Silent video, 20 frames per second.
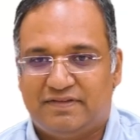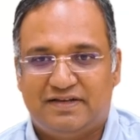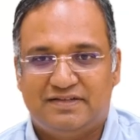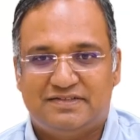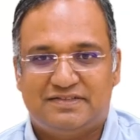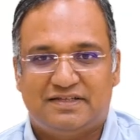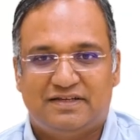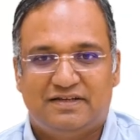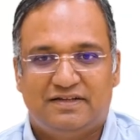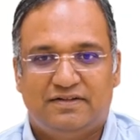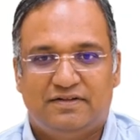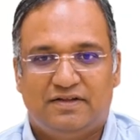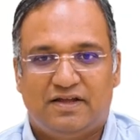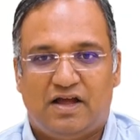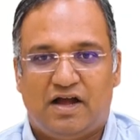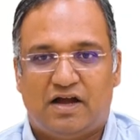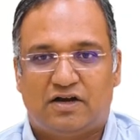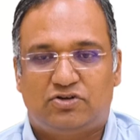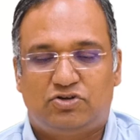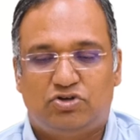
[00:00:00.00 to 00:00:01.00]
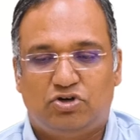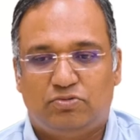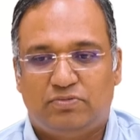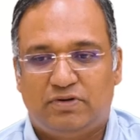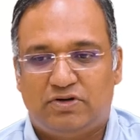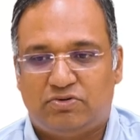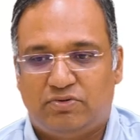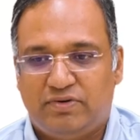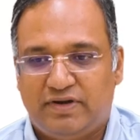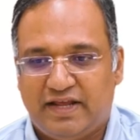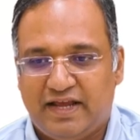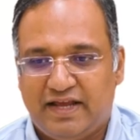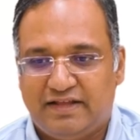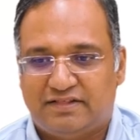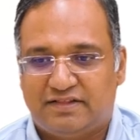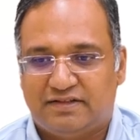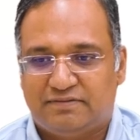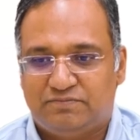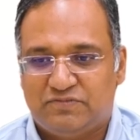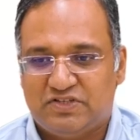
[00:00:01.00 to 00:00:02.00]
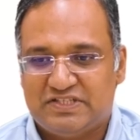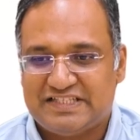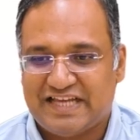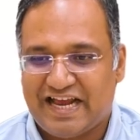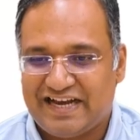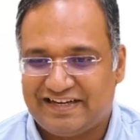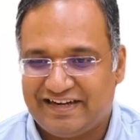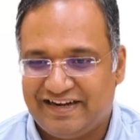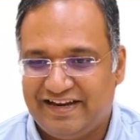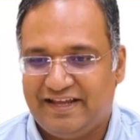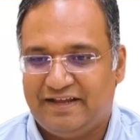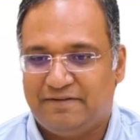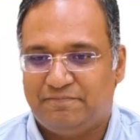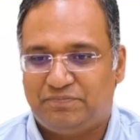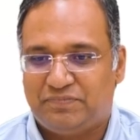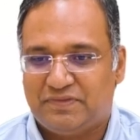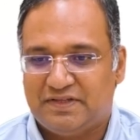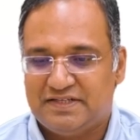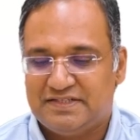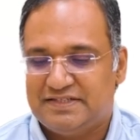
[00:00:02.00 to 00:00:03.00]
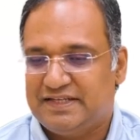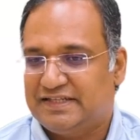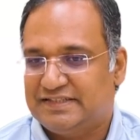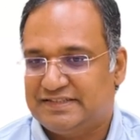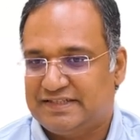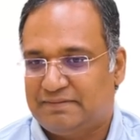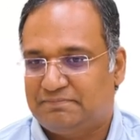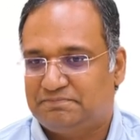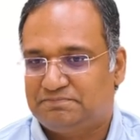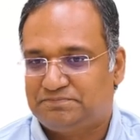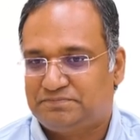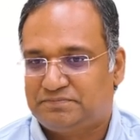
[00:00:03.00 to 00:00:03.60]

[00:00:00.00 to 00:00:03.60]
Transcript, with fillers: That is October 28th, Saturday is the exam.